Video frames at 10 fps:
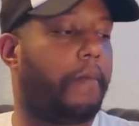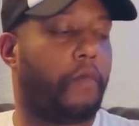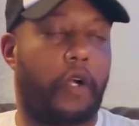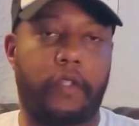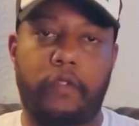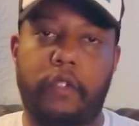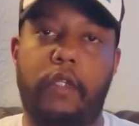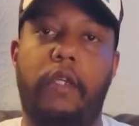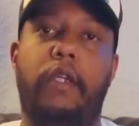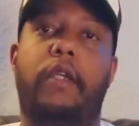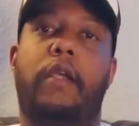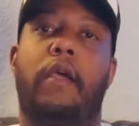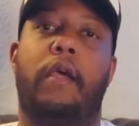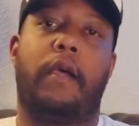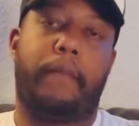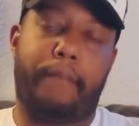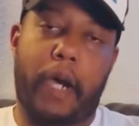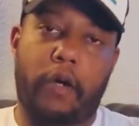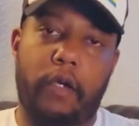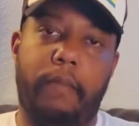Martin Luther King,
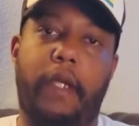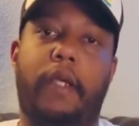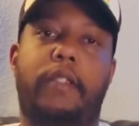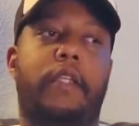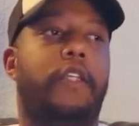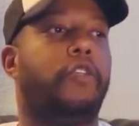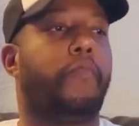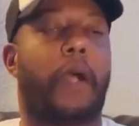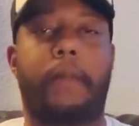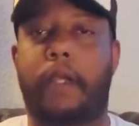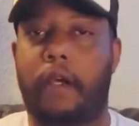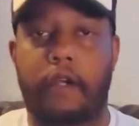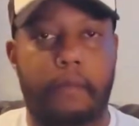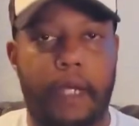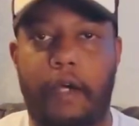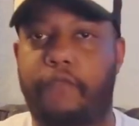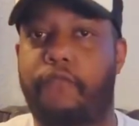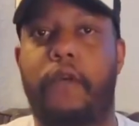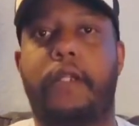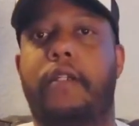Malcolm X, and you probably heard about
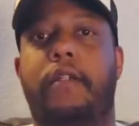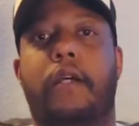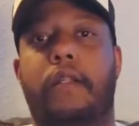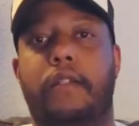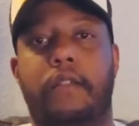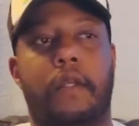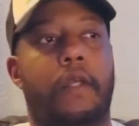Frederick Douglass.